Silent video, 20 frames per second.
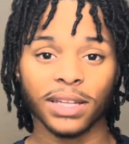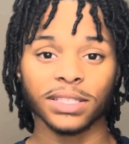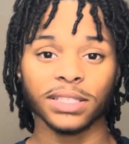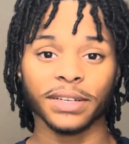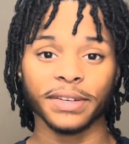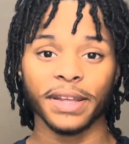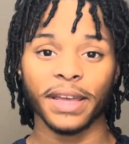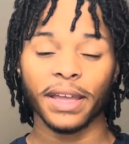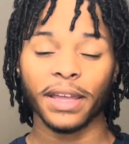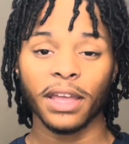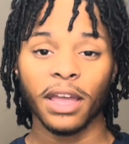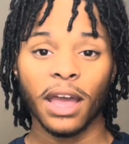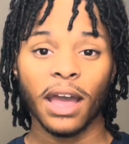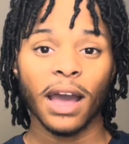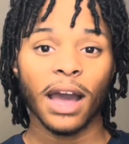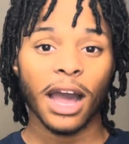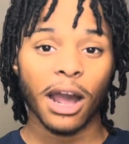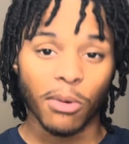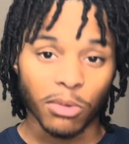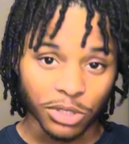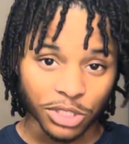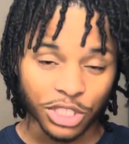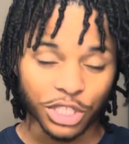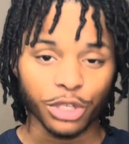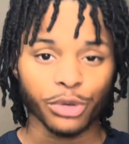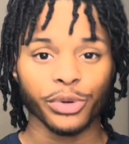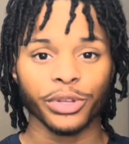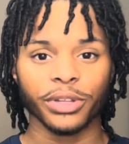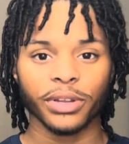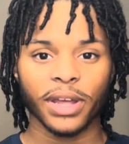today. I will see
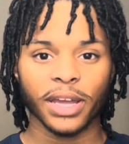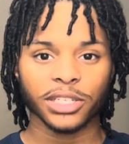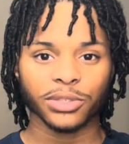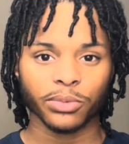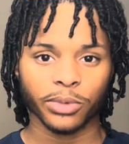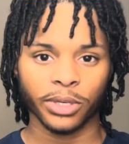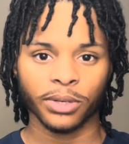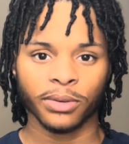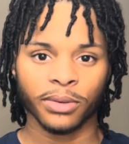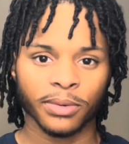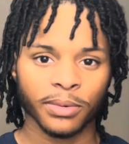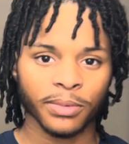you in the next one.